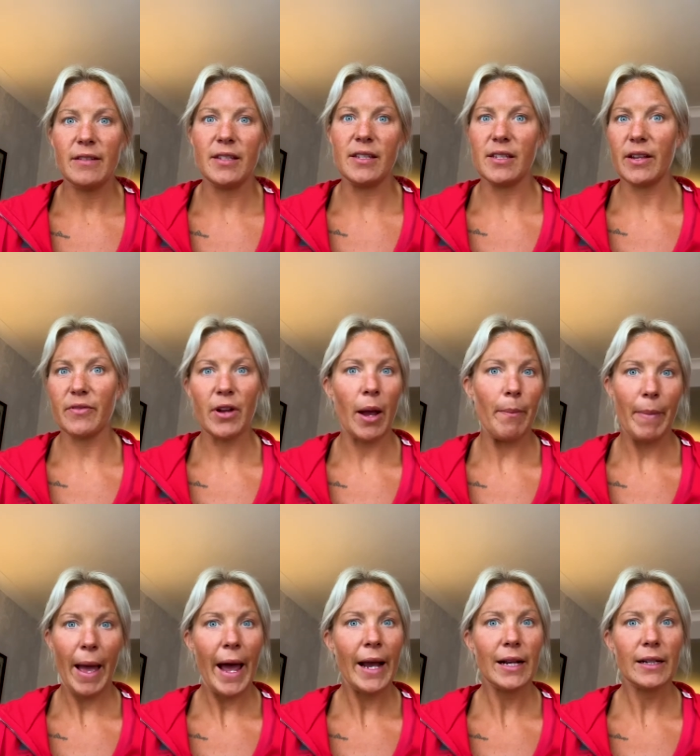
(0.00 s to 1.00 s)
since I've come
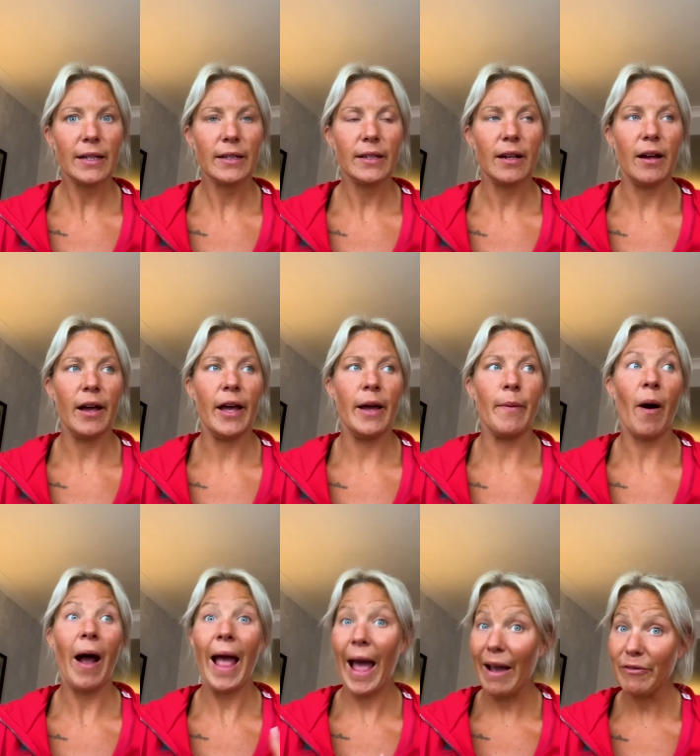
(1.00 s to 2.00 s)
back.
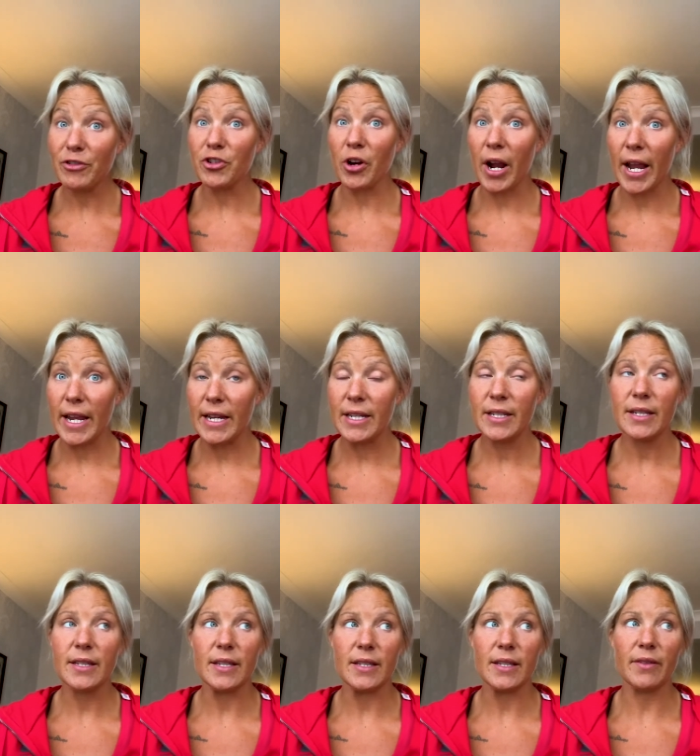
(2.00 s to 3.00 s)
I have trained
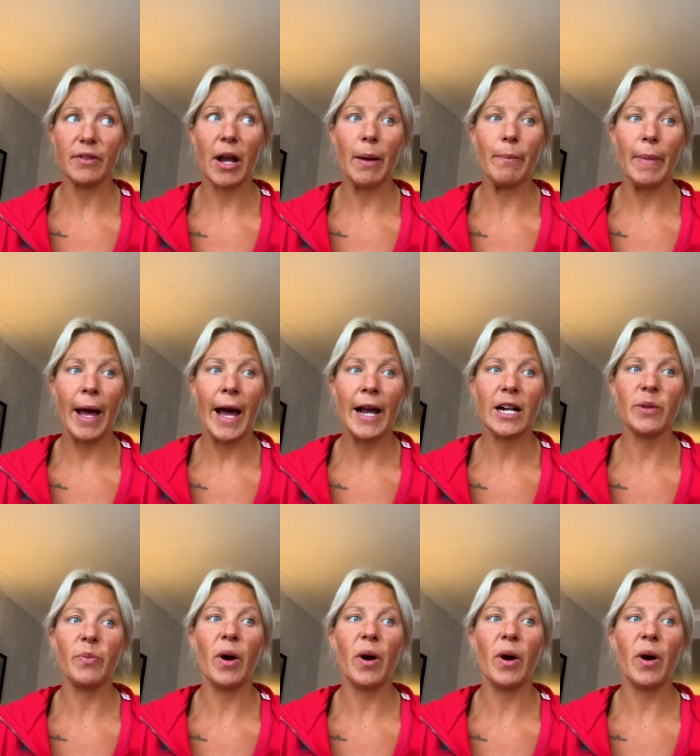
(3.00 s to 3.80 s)
since I've come back,